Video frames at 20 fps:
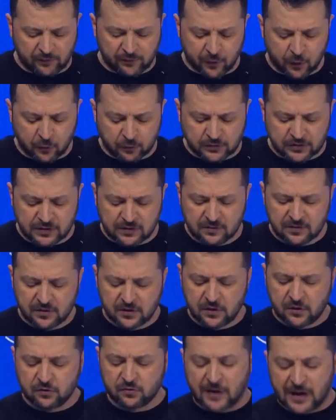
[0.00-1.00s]
when frozen
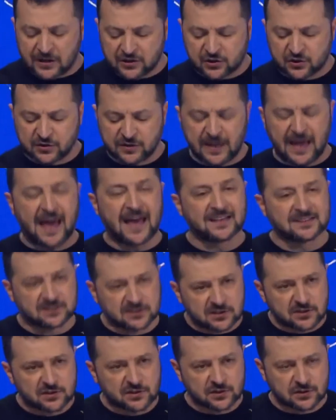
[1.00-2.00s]
Russian
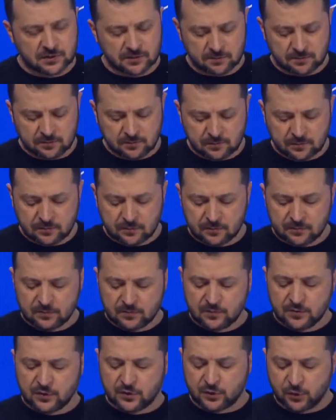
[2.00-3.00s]
assets,
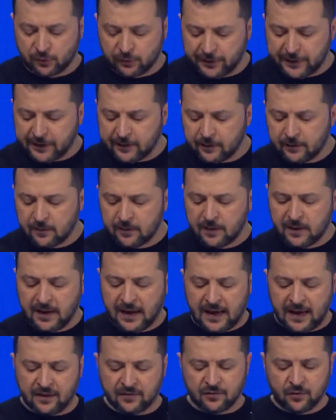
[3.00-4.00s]
soaring
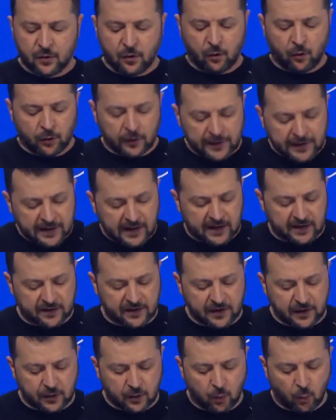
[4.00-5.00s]
and
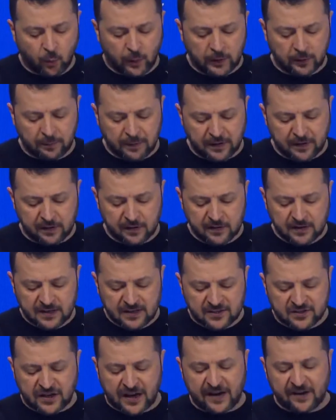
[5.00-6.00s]
oligarchic, will be
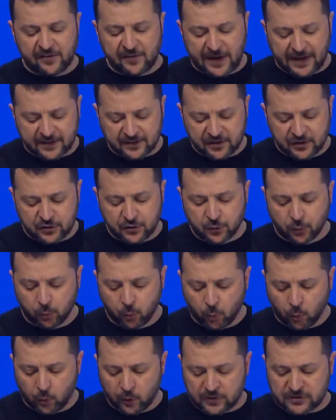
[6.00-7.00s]
directed
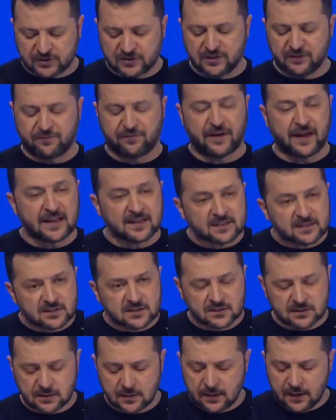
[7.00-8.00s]
towards
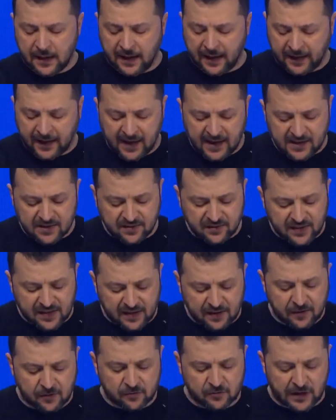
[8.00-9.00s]
defense against
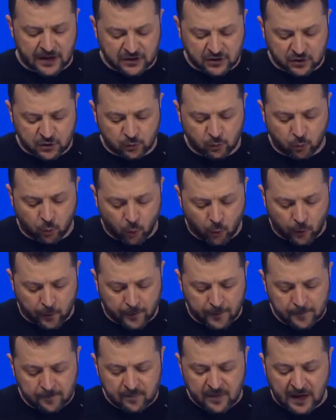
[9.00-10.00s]
the Russian
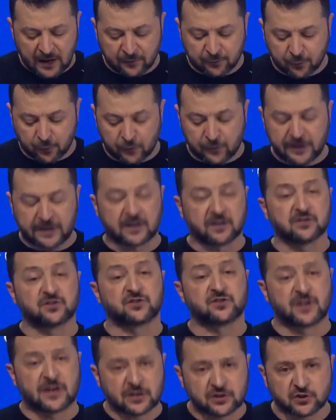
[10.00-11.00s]
war and for
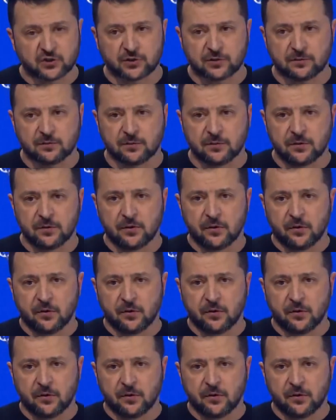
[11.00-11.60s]
reconstruction